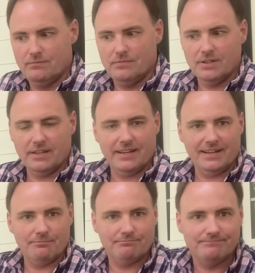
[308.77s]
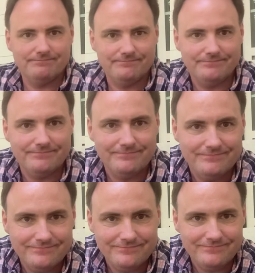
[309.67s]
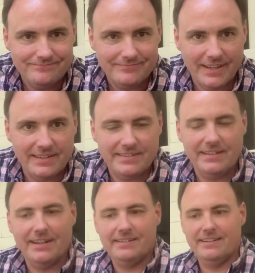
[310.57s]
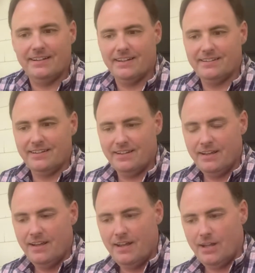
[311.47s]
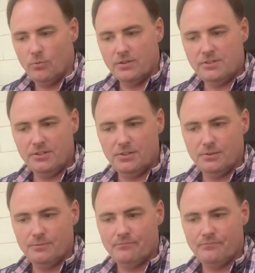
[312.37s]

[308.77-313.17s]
Look at that. Nasty, nasty, nasty. And what you do